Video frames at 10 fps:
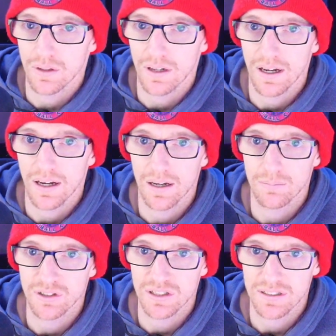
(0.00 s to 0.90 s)

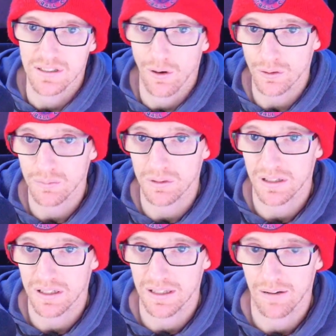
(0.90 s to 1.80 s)
GT
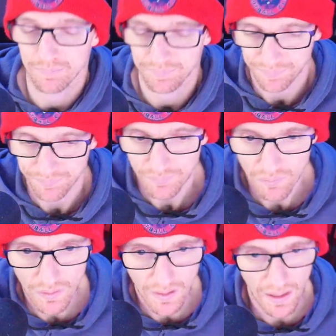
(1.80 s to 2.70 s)
Ultimate here.
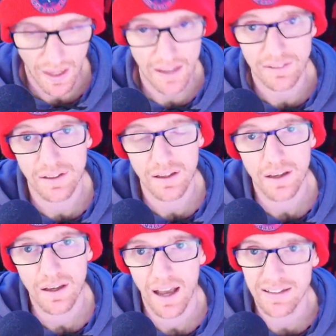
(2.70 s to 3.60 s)
And
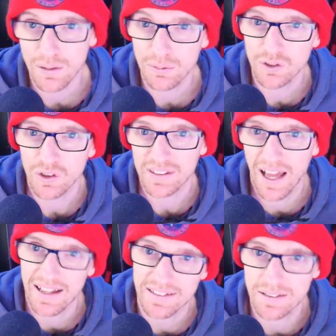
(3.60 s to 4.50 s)
as I was trying
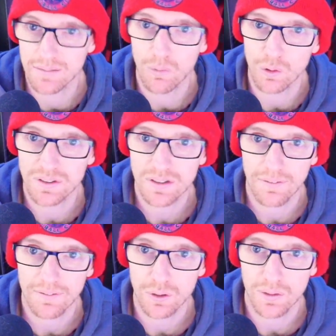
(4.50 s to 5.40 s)
to add some more
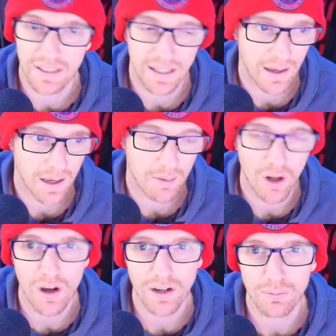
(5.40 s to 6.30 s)
stuff to it, I
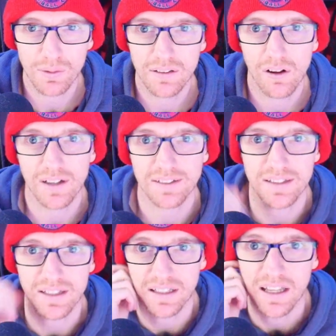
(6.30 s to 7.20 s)
kind of
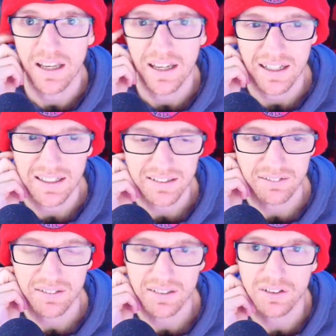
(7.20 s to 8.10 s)
realized that it's
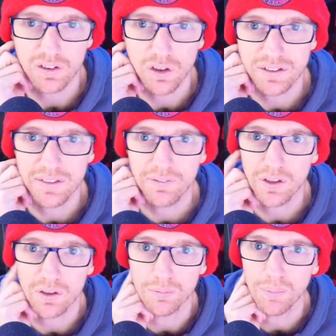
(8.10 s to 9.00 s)
not
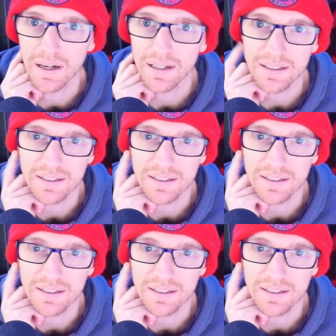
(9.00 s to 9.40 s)
difficult, but